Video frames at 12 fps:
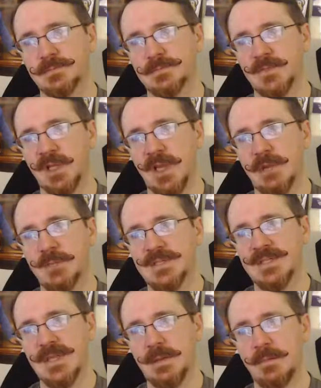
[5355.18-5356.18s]
I can't remember his
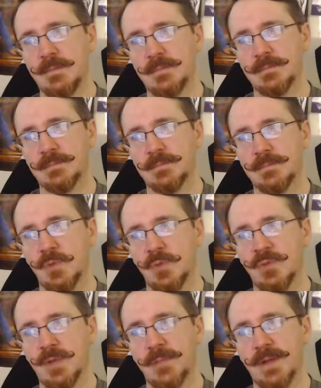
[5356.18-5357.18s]
name. Not off
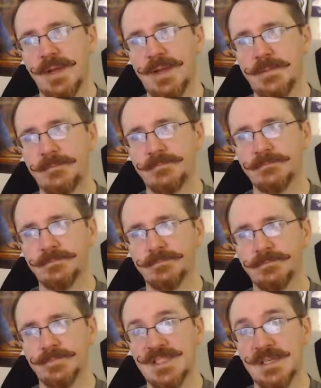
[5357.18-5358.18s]
the top of my head.
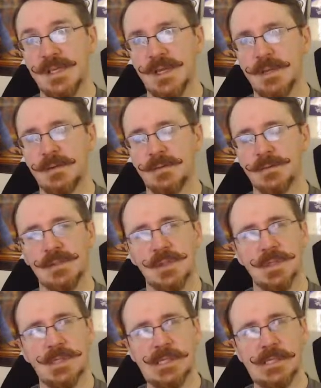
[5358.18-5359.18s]
It's in there.
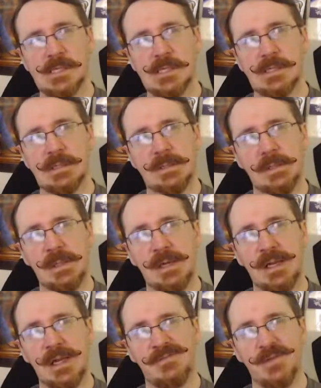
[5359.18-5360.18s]
I
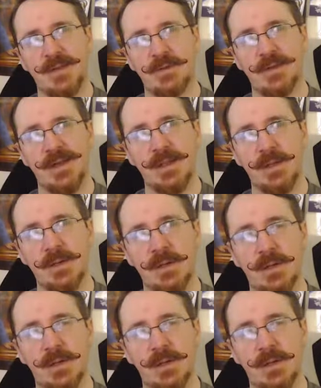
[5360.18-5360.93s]
can't find it right now.